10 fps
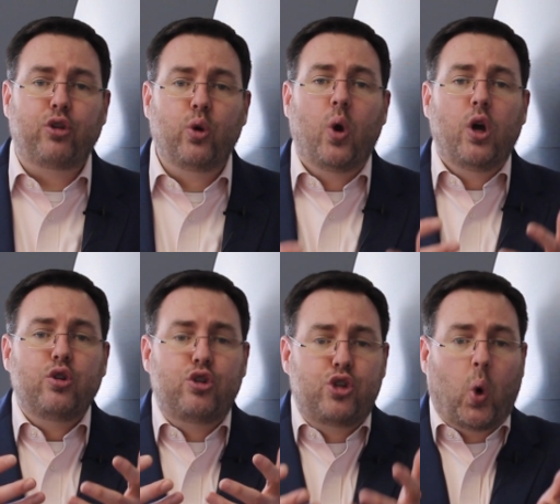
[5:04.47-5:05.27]
to
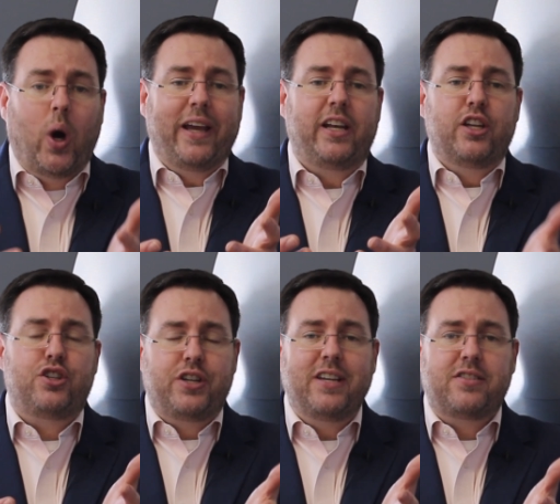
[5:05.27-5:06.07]
join
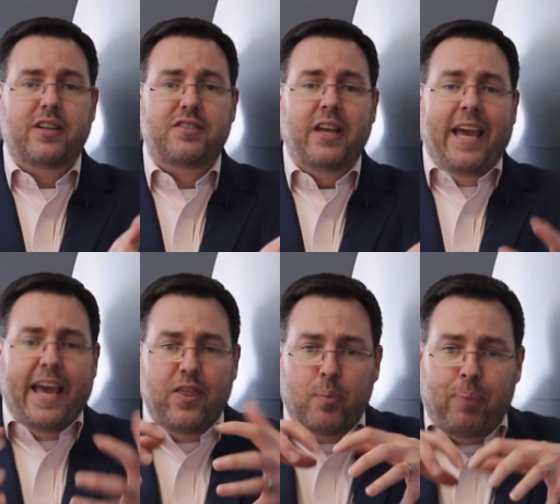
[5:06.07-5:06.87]
Jesus
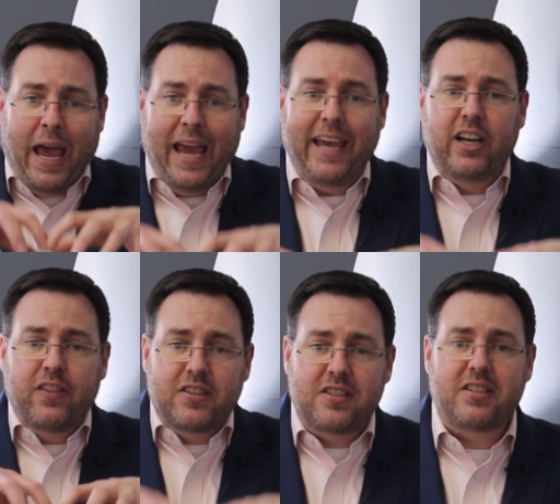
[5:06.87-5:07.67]
in the pain
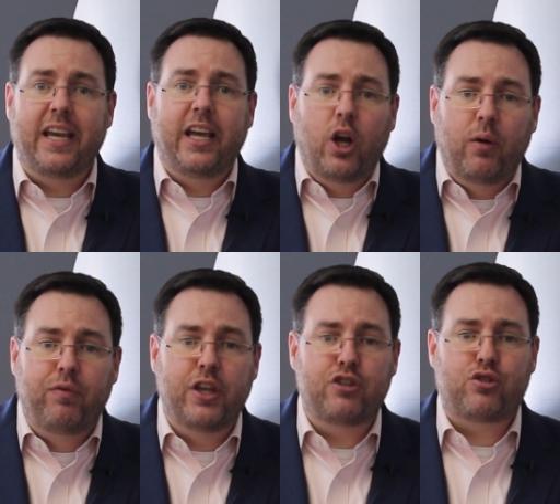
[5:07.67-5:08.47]
and the sin
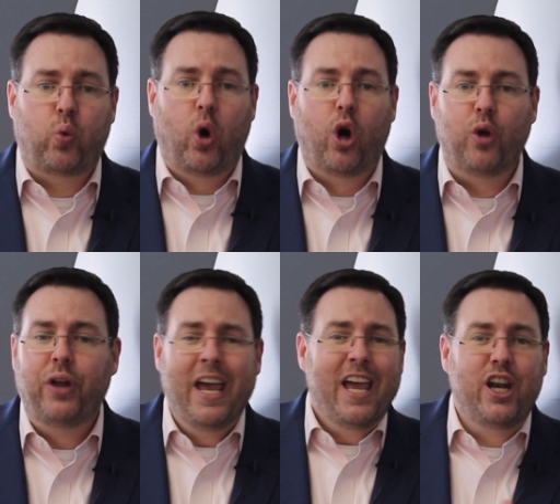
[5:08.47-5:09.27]
of this
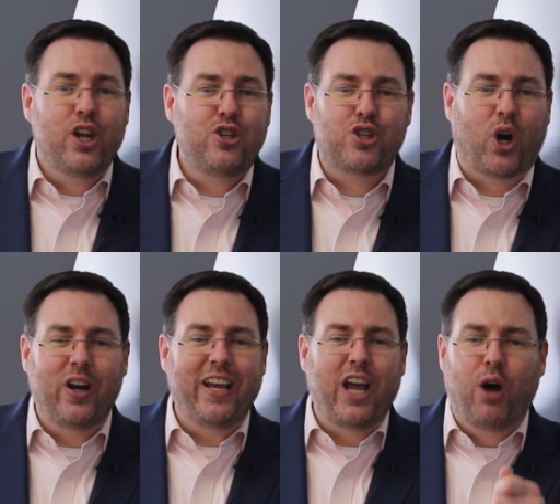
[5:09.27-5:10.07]
world in a
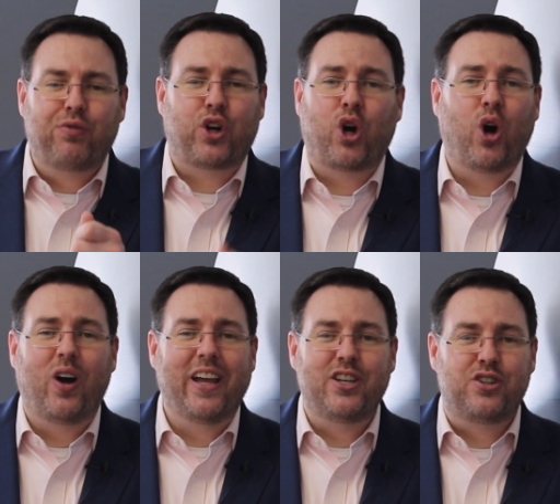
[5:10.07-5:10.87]
journey of
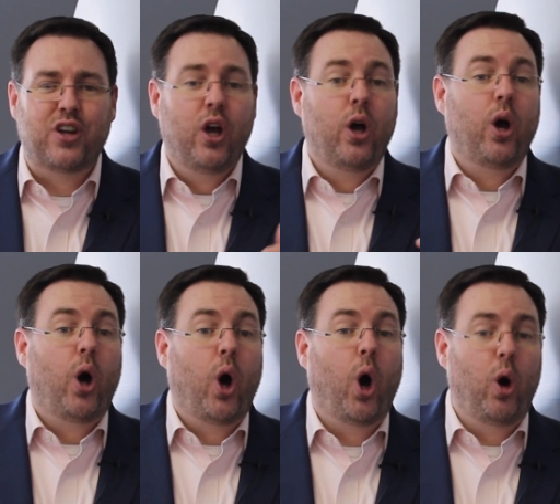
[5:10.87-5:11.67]
courage,
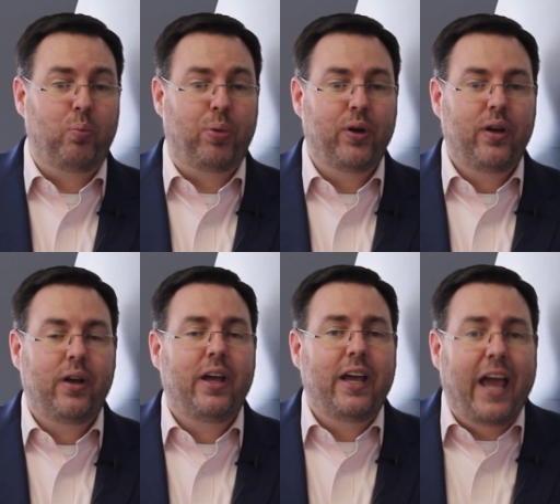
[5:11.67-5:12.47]
hope,
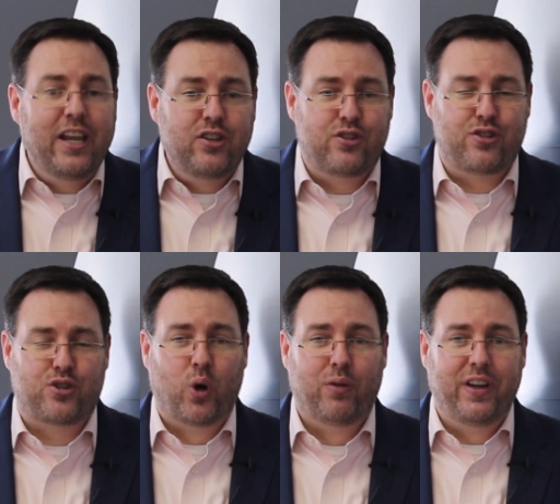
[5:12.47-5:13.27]
and
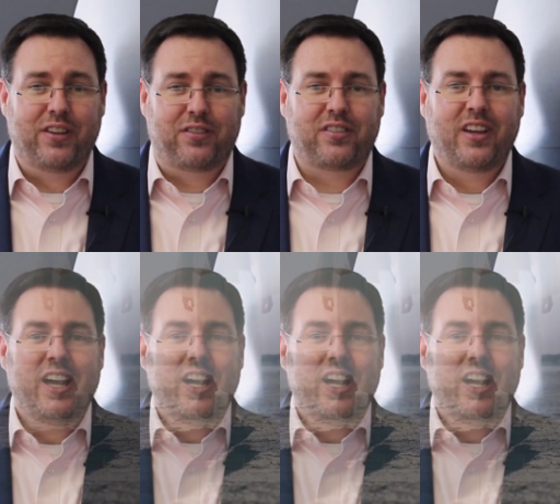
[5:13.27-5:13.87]
service.